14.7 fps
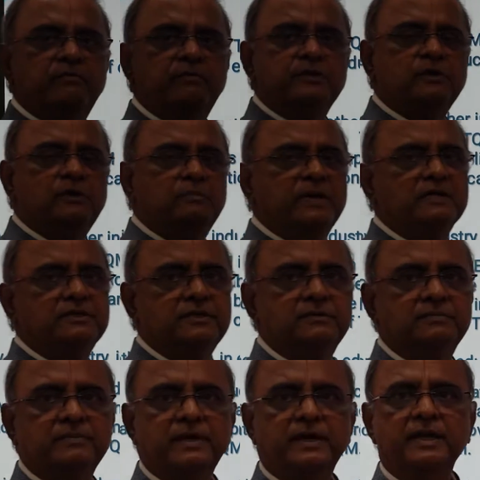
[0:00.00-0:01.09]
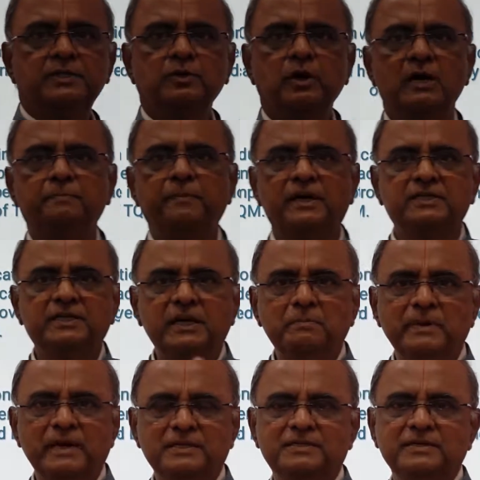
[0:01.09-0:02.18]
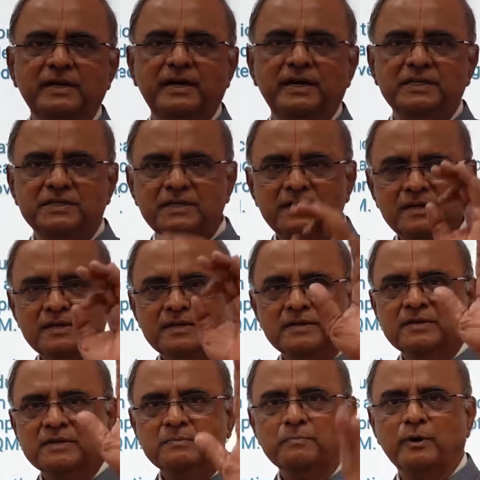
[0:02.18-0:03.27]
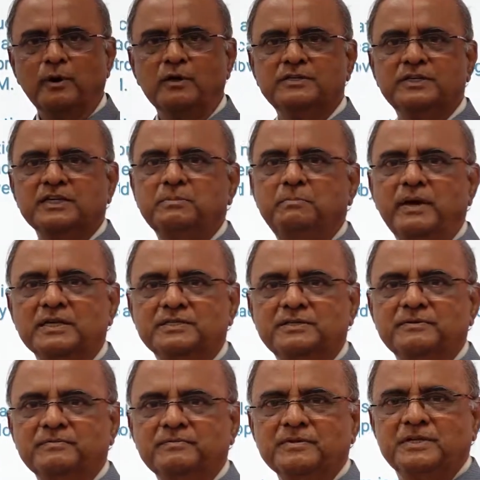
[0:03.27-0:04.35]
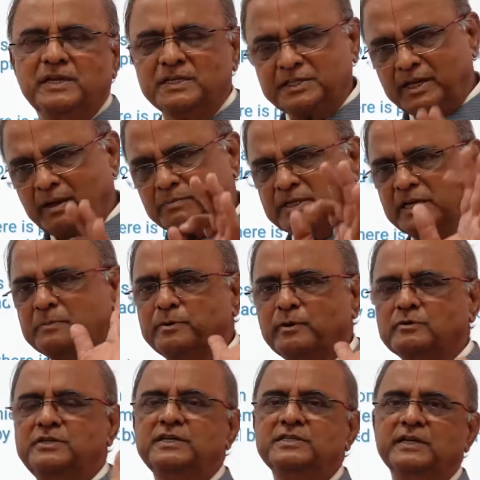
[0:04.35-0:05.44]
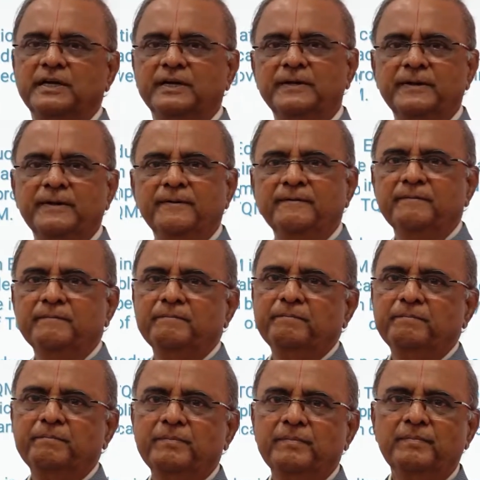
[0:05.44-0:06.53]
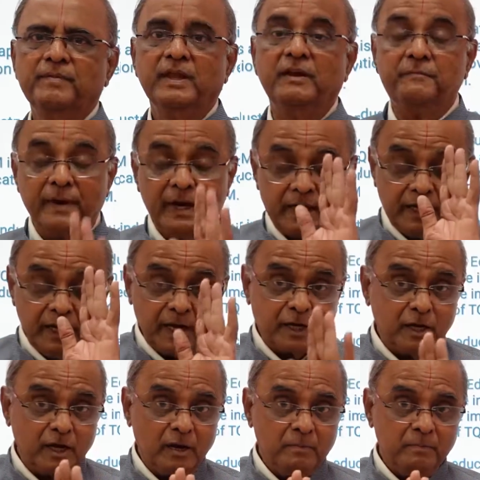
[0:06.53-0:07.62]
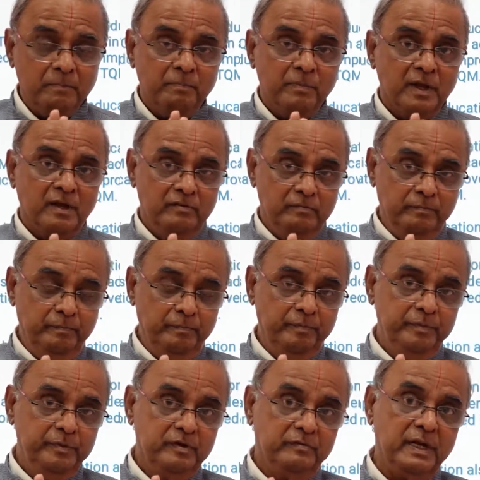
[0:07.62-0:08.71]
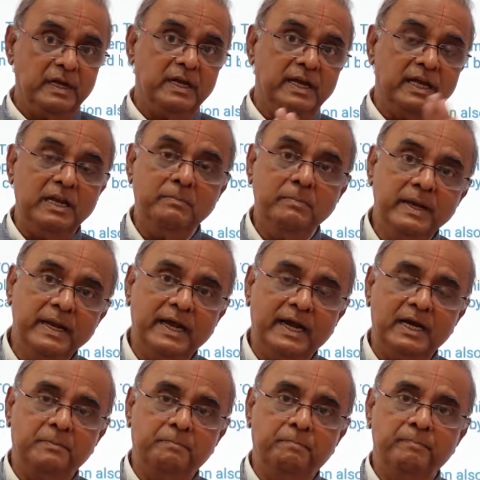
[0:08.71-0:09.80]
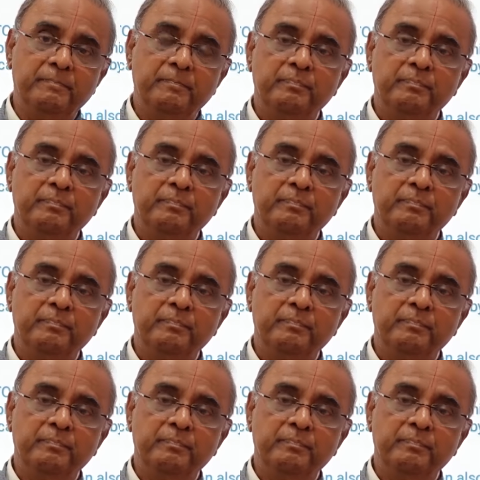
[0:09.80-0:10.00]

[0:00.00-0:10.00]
individual based, it is not person based, it is process based, systems and procedure. In fact, TQM will eliminate